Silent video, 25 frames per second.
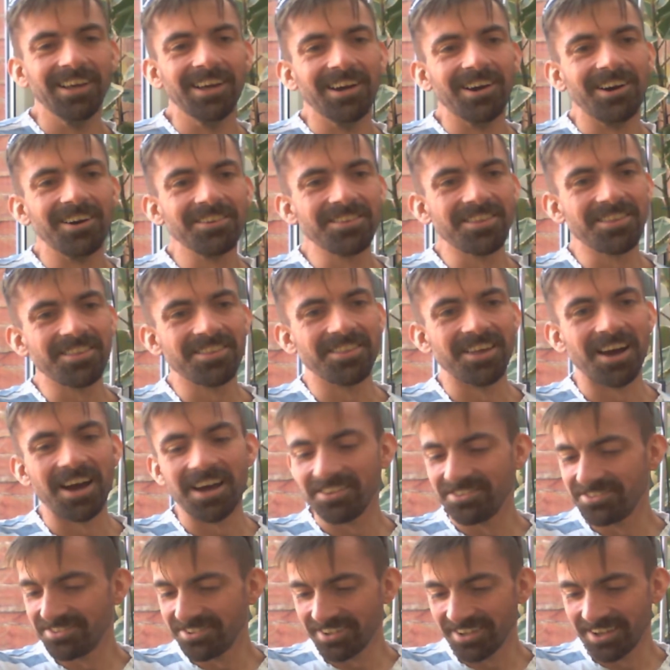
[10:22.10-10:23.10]
Other than
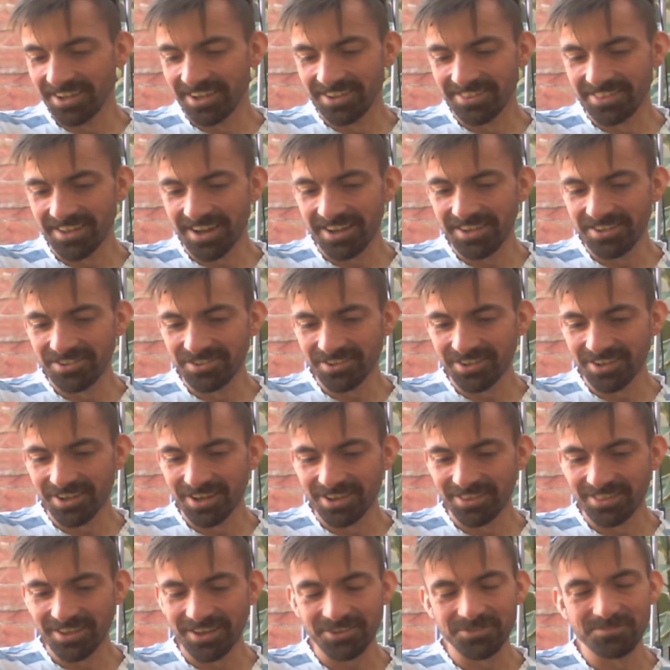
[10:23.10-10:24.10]
that,
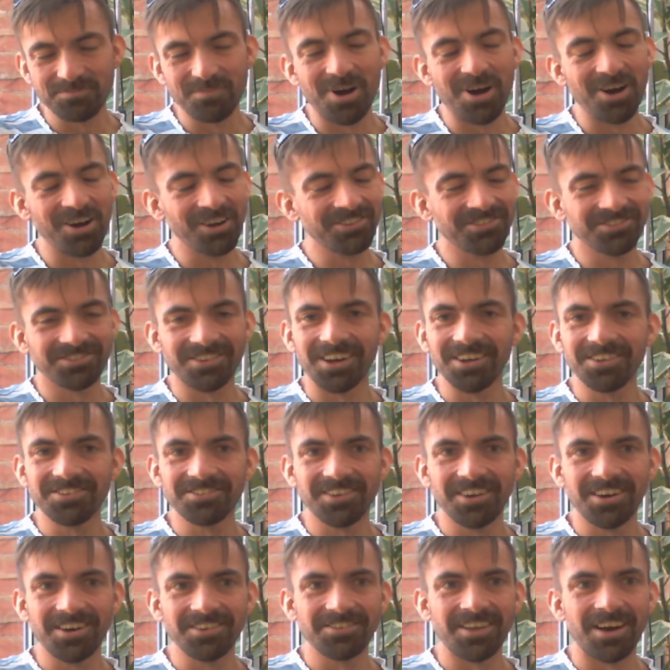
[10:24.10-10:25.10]
that's Mark's dice
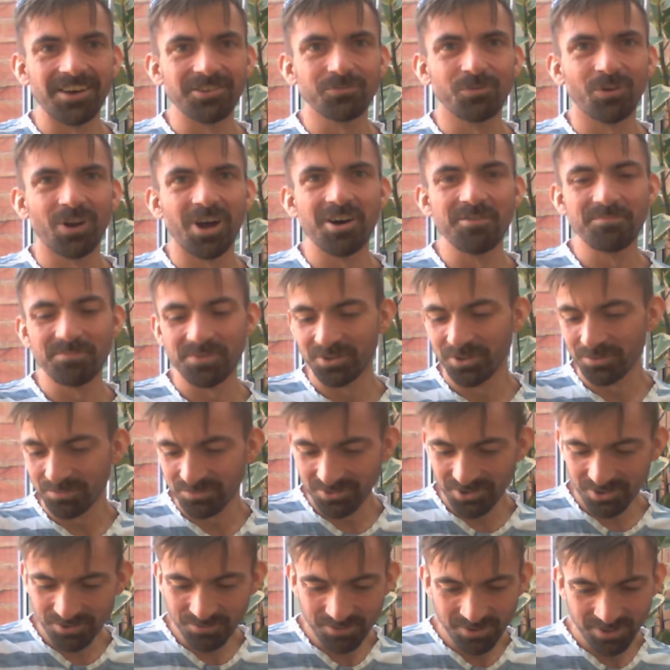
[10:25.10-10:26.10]
sales. That's what I've been up
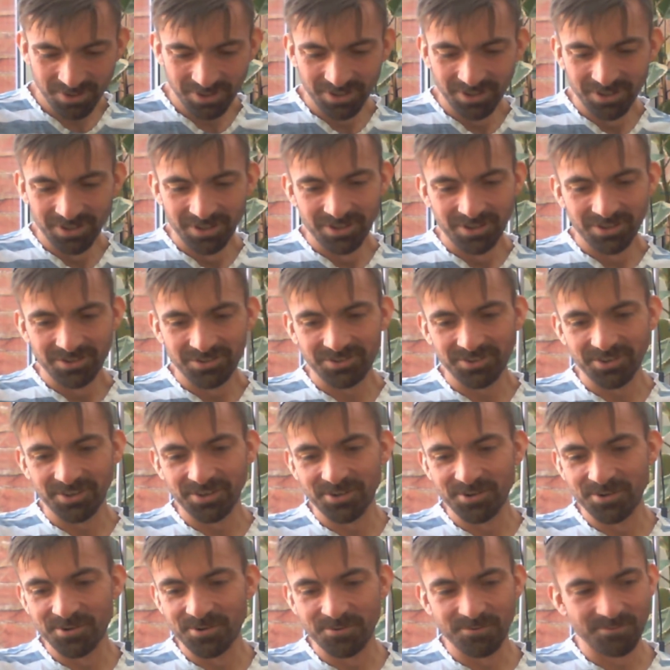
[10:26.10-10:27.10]
to.
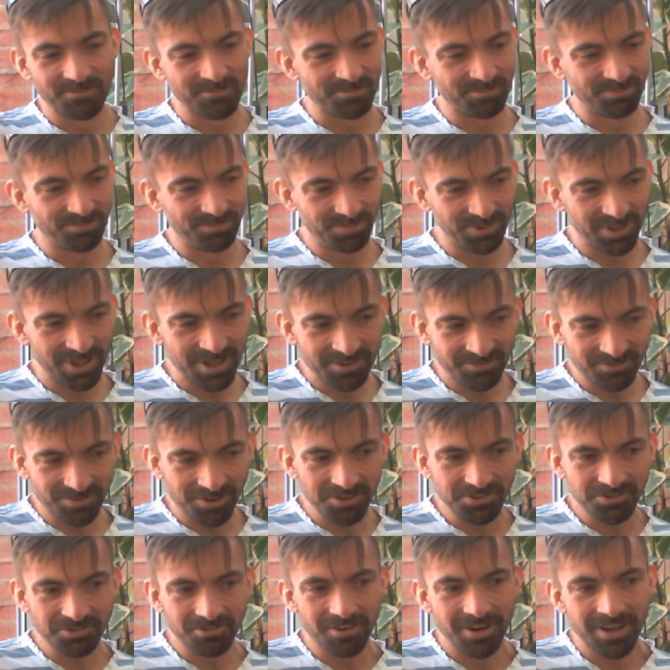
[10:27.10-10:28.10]
So playing
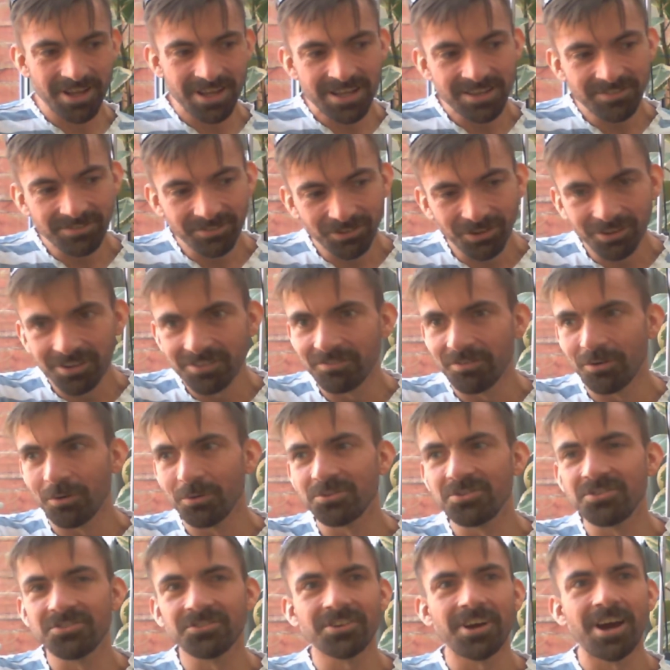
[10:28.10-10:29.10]
Frostgrave, looking
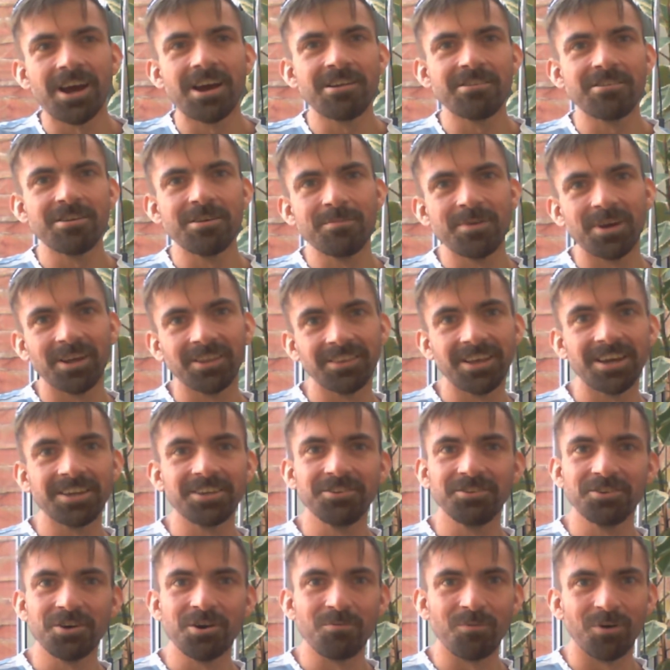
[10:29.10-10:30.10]
forward to Skyrim, and letting
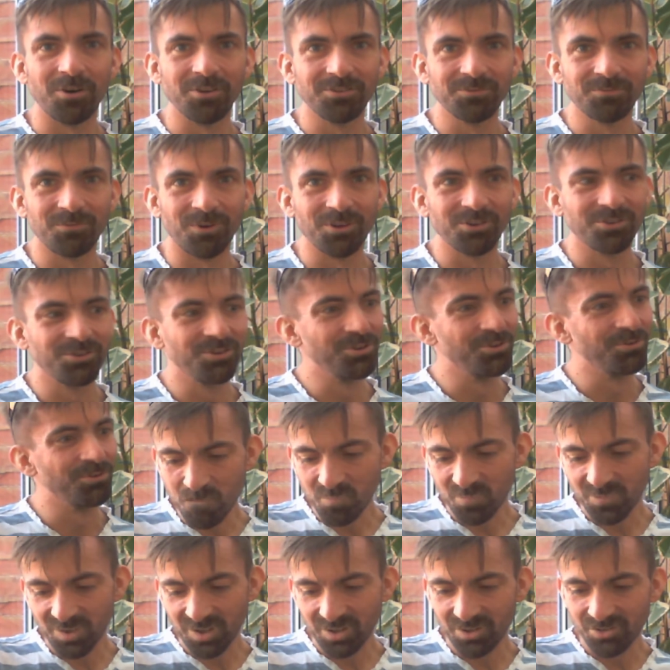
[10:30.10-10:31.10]
you know what new.
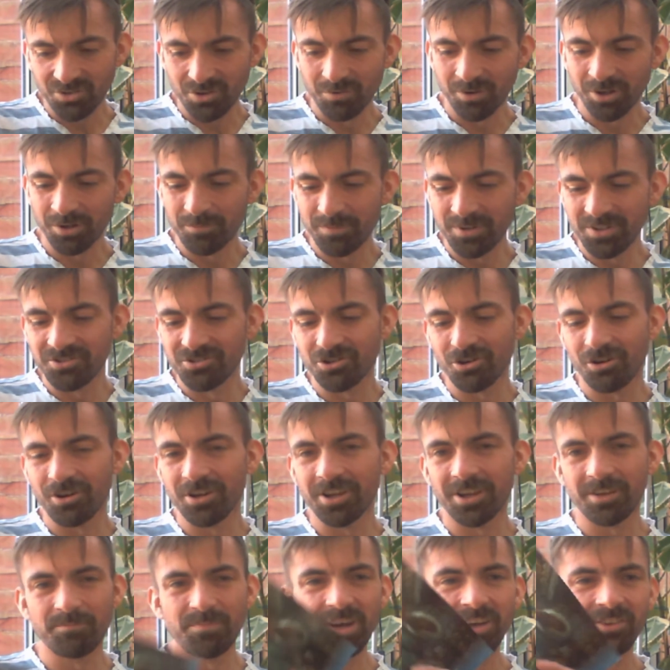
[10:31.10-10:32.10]
So I'm going to be
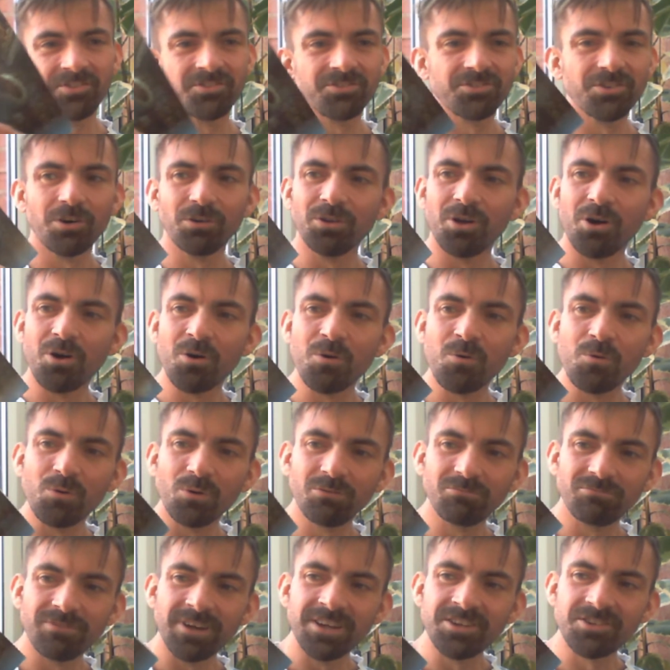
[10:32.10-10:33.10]
enjoying a bit of
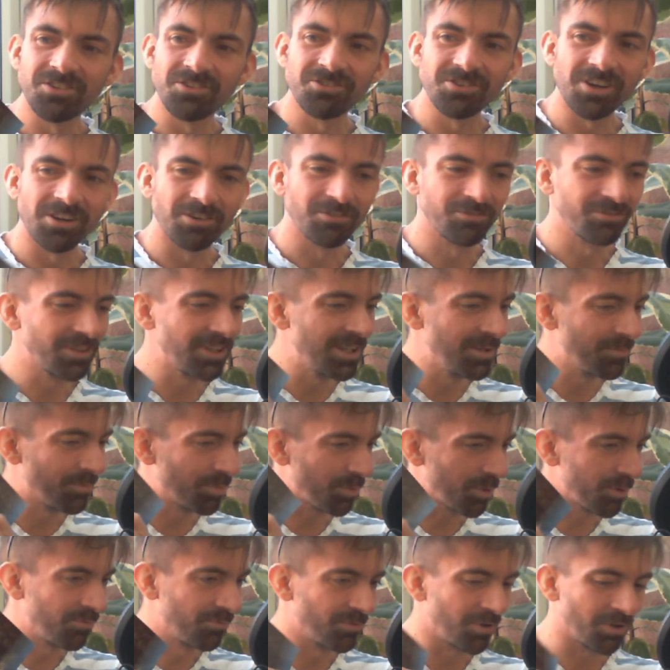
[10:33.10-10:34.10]
solo Rangers Shadow Deep,
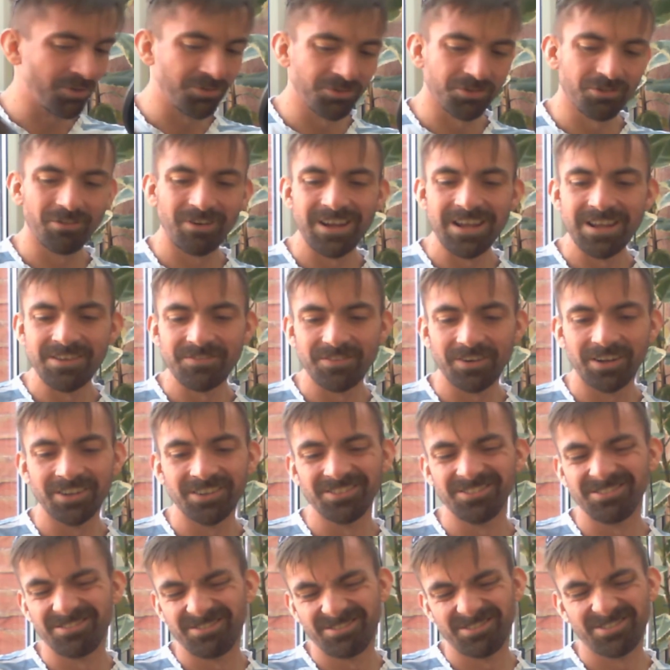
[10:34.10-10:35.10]
Frostgrave,
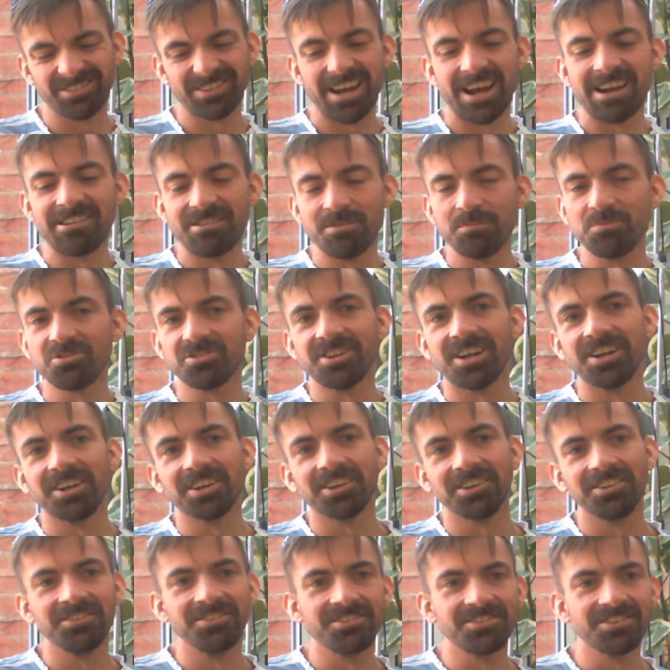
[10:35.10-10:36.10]
and Skyrim
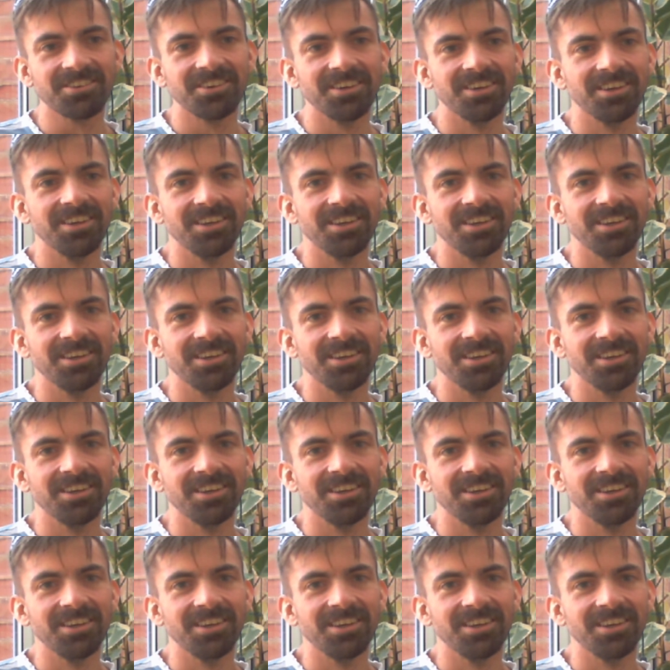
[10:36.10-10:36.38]
shenanigans